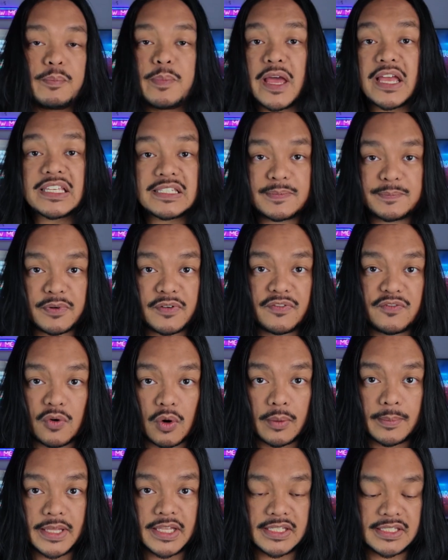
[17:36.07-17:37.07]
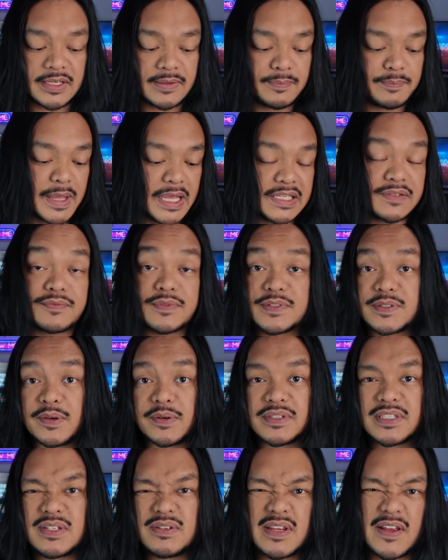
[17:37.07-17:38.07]
best performance and best
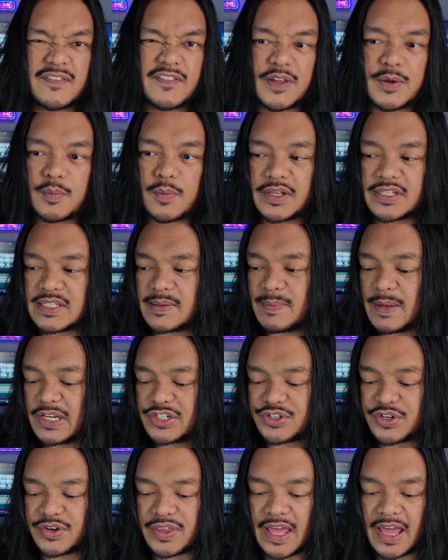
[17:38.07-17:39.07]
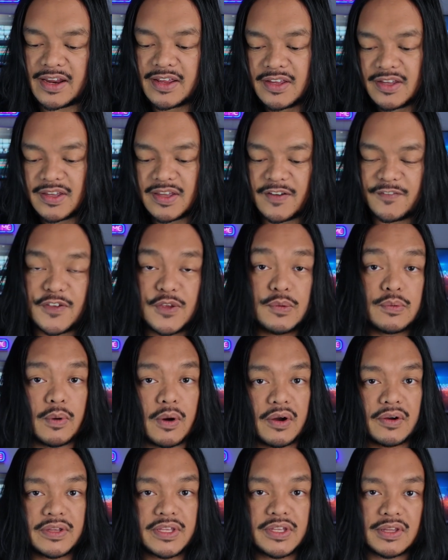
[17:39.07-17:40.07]
results, you definitely want to make sure that if
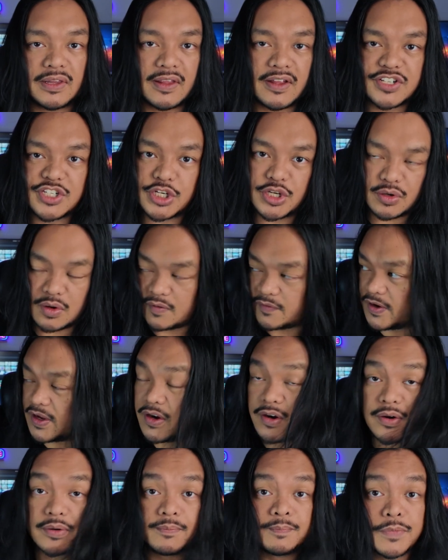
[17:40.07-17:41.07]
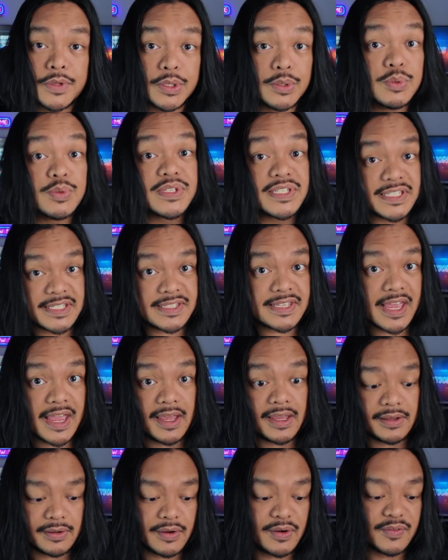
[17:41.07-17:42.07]
you are launching it over here, you
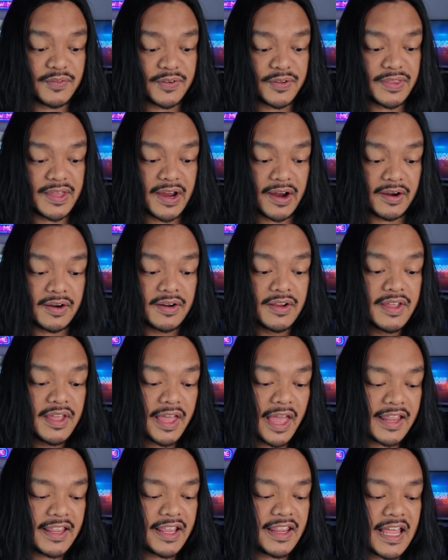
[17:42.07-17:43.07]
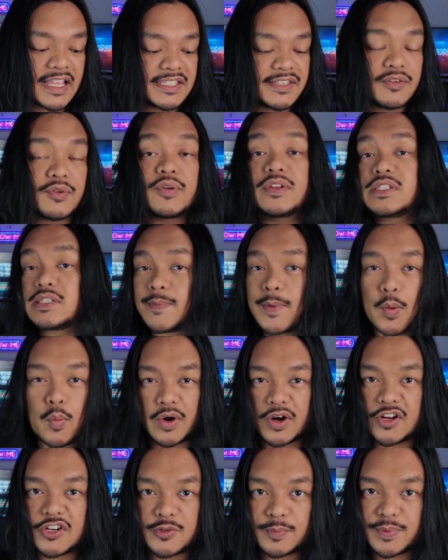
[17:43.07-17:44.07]
stay over there. And then that's not going to be
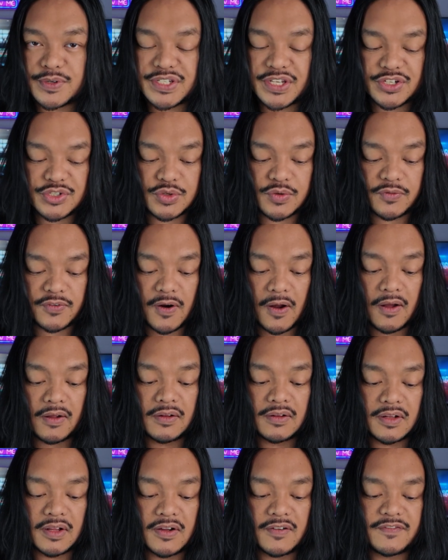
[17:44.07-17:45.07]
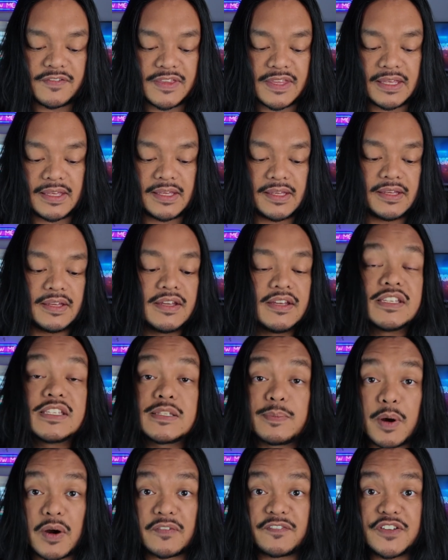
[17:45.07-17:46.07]
100% true for all of the
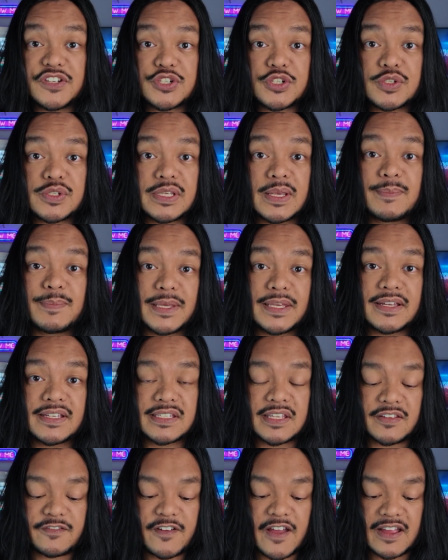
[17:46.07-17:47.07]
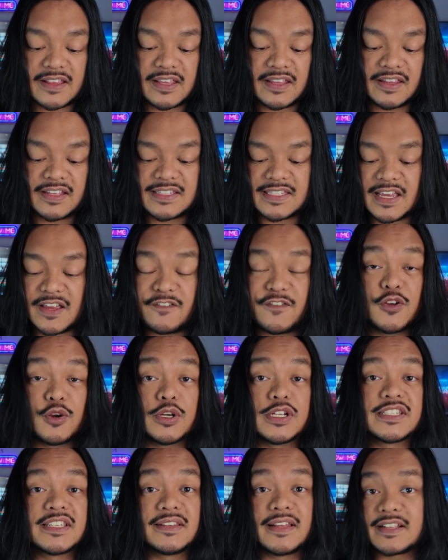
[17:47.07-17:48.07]
smart features because of the fact that, let's say if
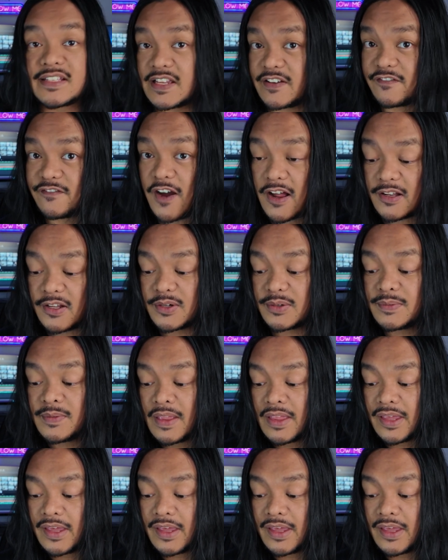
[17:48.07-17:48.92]
you're selecting follow,